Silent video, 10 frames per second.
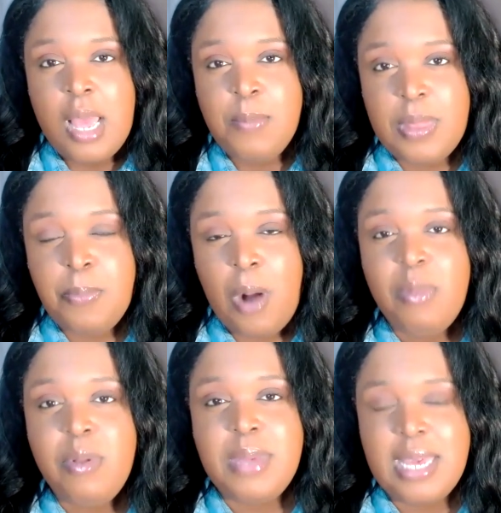But the
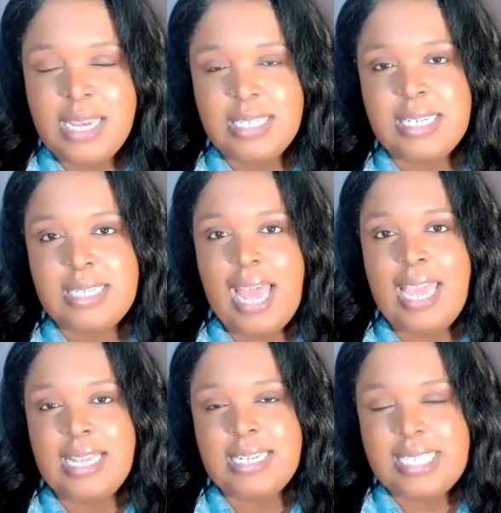problem is that
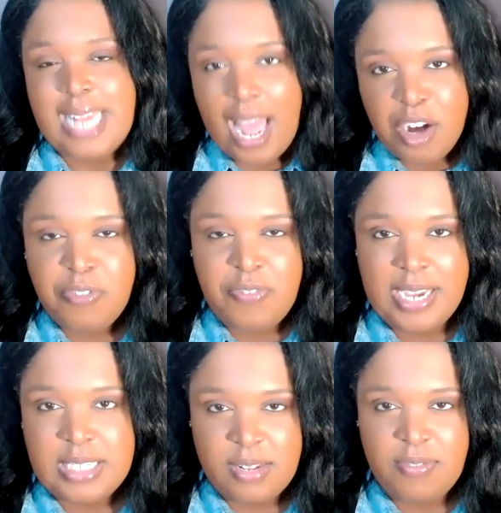in
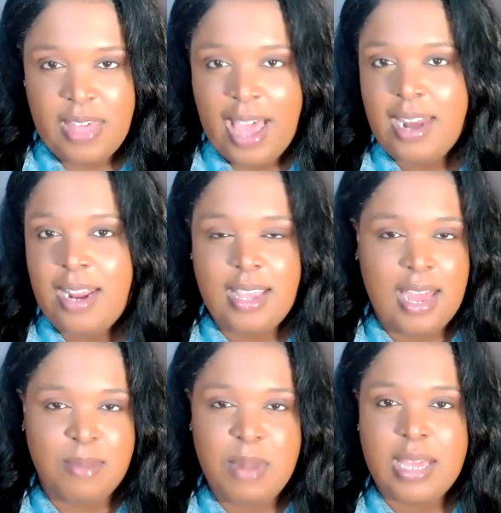sacrifice of that, and
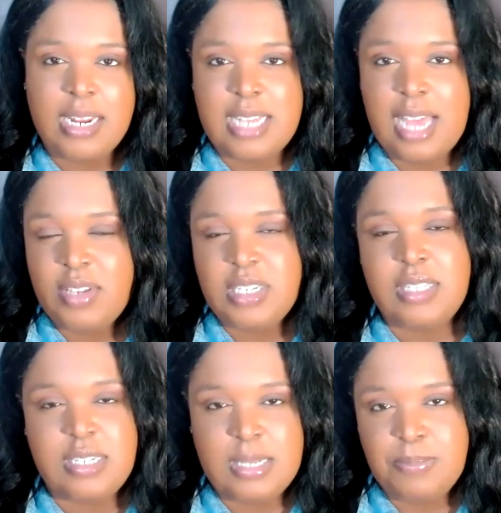again, I'm not going to dive into
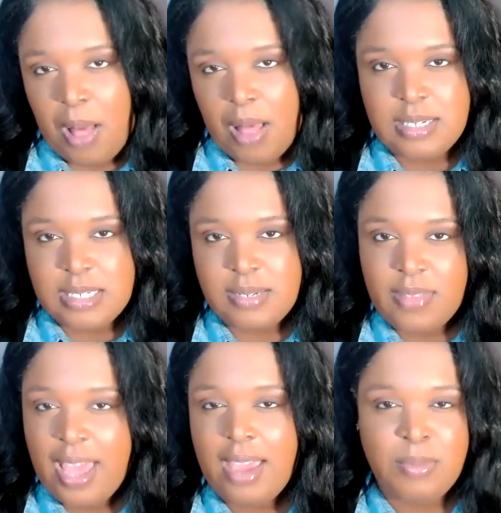the deep politics of
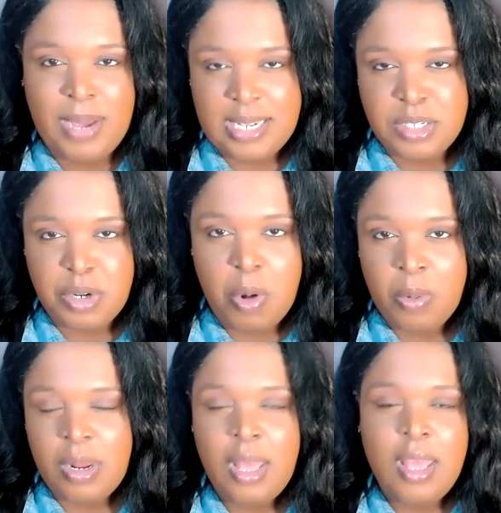that. Everybody has their
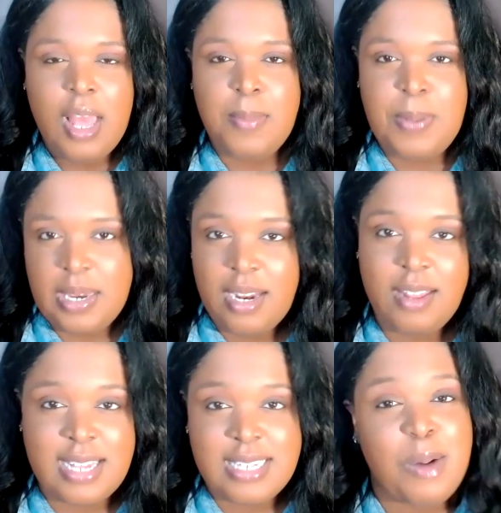own opinion,
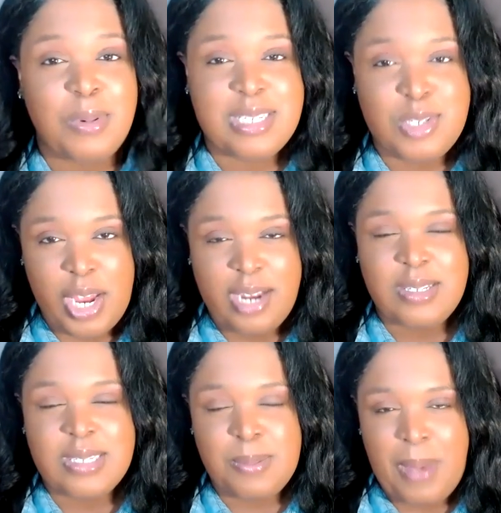and that's not what this
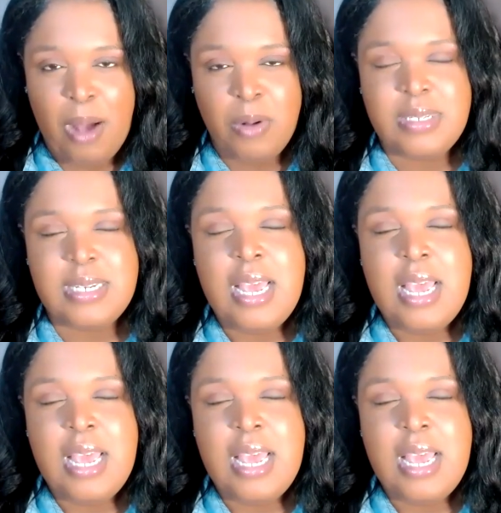channel is about.